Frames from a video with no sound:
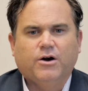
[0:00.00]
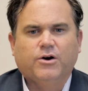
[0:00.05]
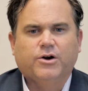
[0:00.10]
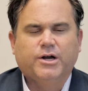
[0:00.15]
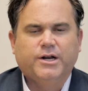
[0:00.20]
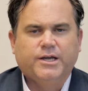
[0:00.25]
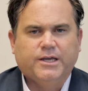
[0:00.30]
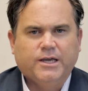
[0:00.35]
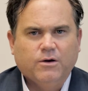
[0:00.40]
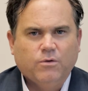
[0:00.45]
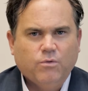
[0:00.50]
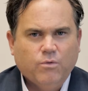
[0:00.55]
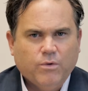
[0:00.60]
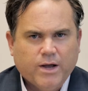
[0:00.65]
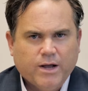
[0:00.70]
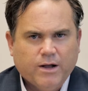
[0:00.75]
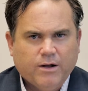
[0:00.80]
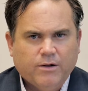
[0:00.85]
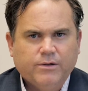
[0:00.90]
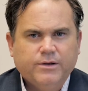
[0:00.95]
are going to get
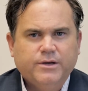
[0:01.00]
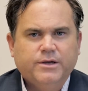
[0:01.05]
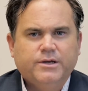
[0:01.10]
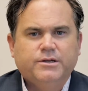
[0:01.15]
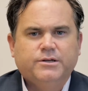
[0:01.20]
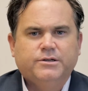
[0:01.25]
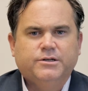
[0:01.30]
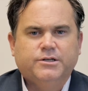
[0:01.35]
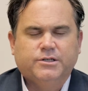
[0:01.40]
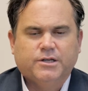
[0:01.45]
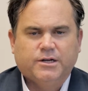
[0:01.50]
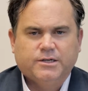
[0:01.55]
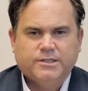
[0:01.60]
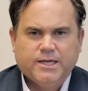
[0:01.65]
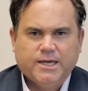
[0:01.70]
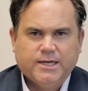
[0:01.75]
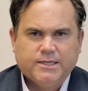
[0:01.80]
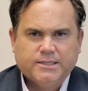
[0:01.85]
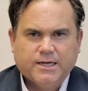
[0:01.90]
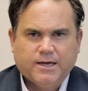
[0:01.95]
well, just going to
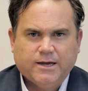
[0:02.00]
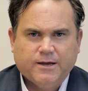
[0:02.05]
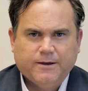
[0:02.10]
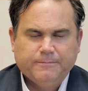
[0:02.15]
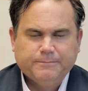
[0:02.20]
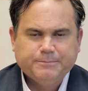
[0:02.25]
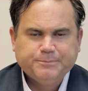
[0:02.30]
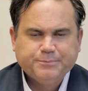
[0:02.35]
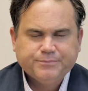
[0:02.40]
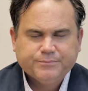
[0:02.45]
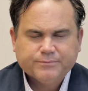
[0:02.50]
take time.